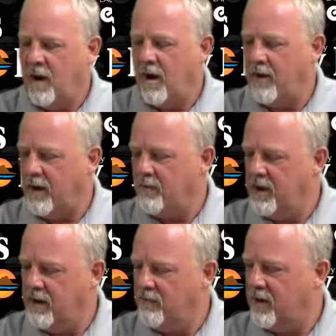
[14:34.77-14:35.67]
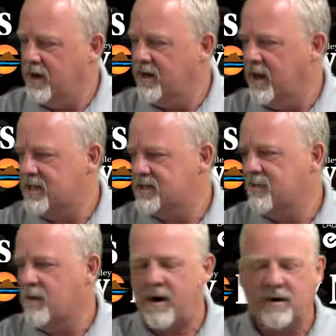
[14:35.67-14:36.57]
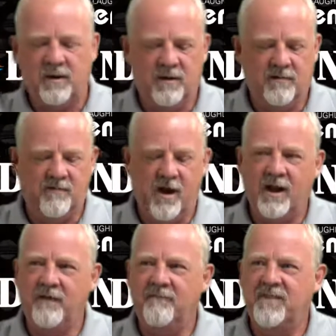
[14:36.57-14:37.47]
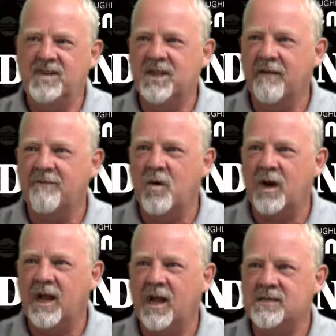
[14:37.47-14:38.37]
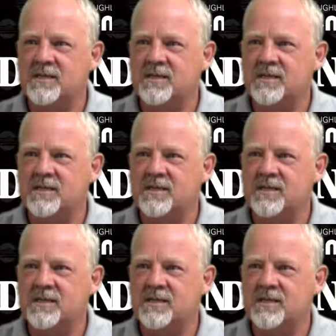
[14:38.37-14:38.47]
All right, are we ready to get to our Friday fishing forecast?